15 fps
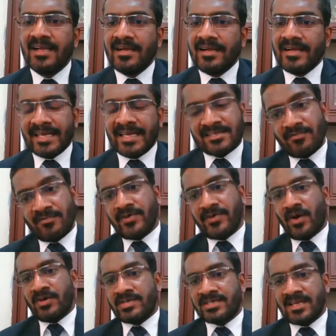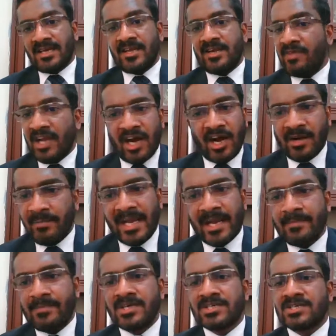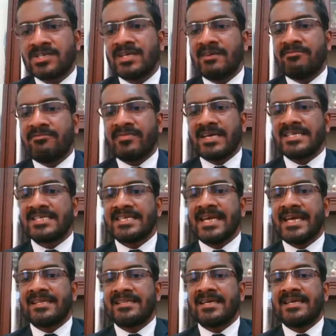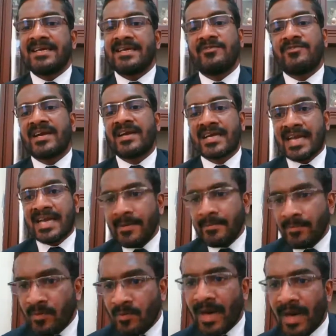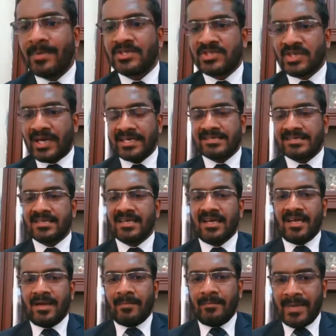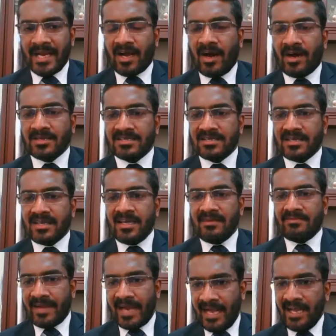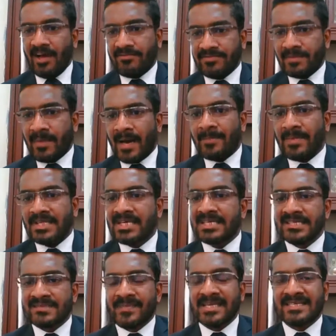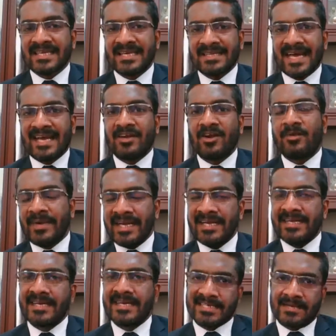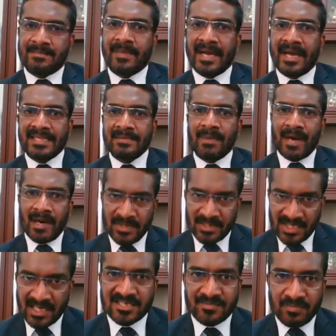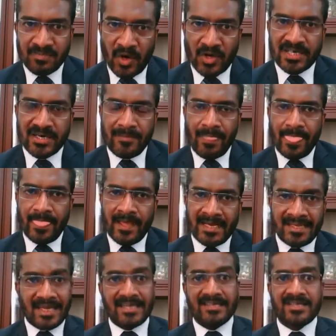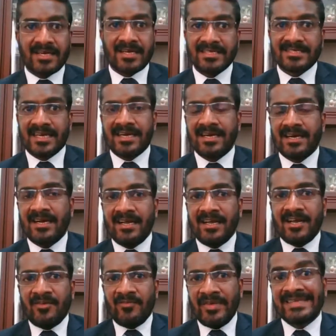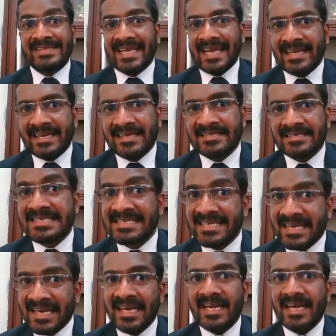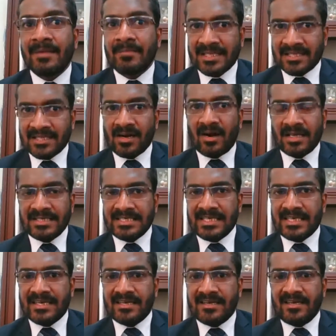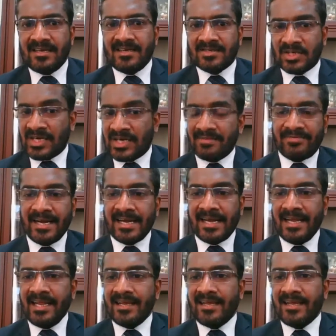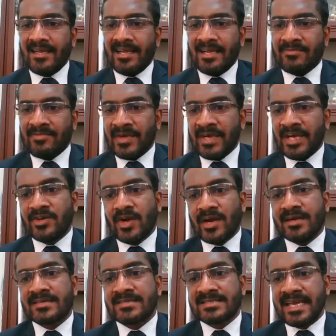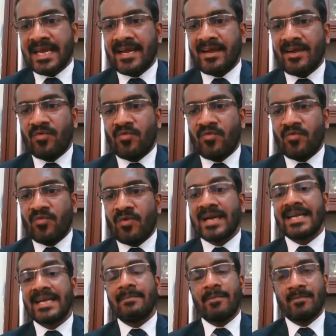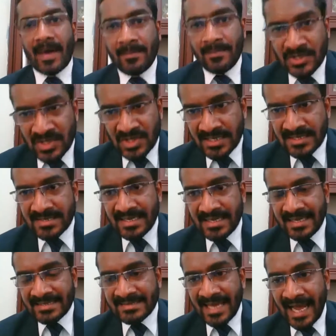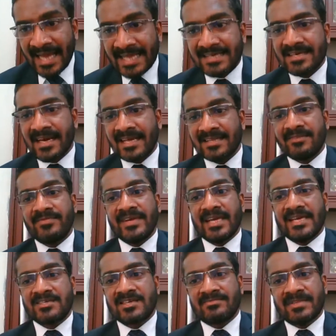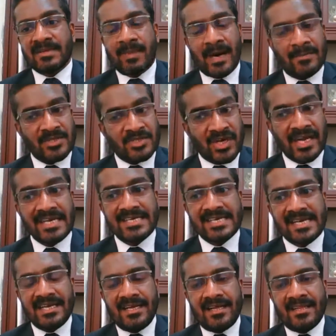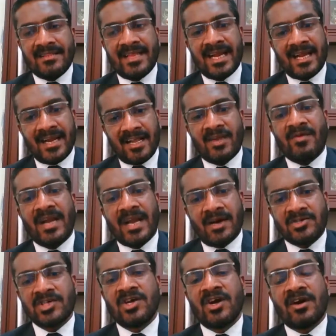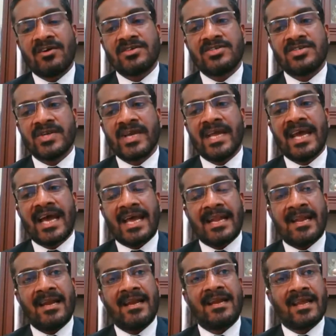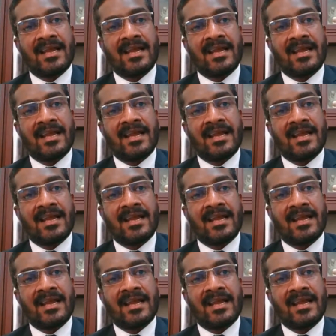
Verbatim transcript: Yes, of course, you will not be able to differentiate the different type of barbiturates because if any of the barbiturates present, that will be detected by the barbiturate spot. And that is the reason we say it as a screening methodology. So definitely, if you need to understand what type of barbiturates is that, classification of the barbiturate, then you will have to go to a analytical